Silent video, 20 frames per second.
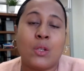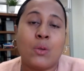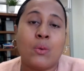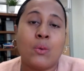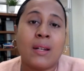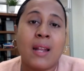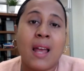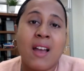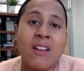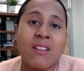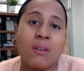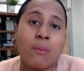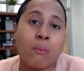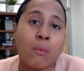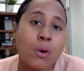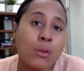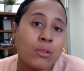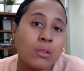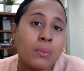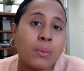You can hire
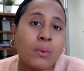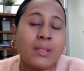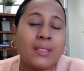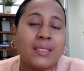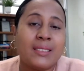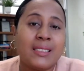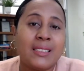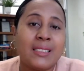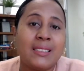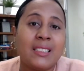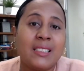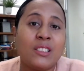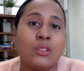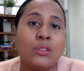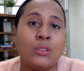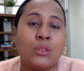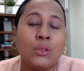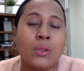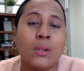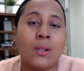multiple assistants to
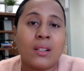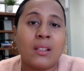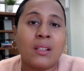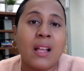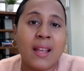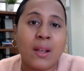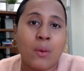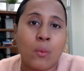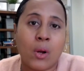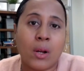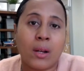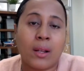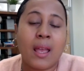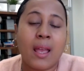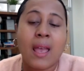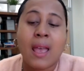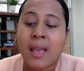do your client work.